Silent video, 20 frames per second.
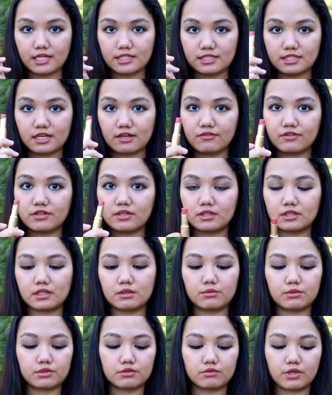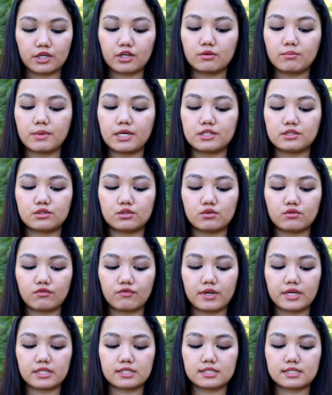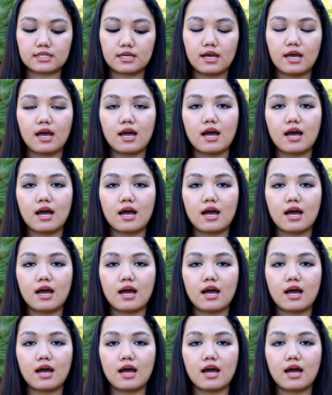I definitely would recommend Too Faced.